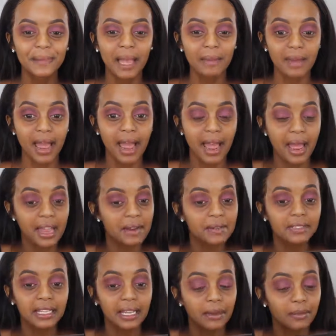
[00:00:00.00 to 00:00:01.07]
I
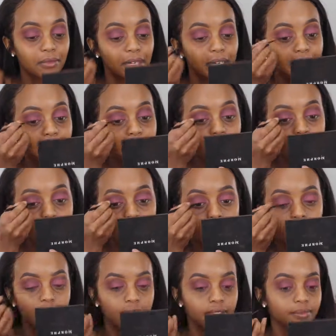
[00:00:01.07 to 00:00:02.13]
don't think I'm ready.
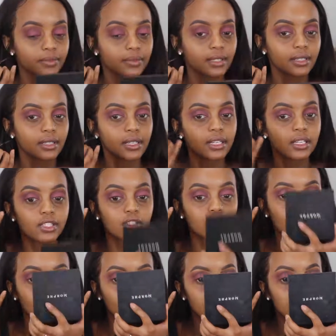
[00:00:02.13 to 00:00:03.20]
So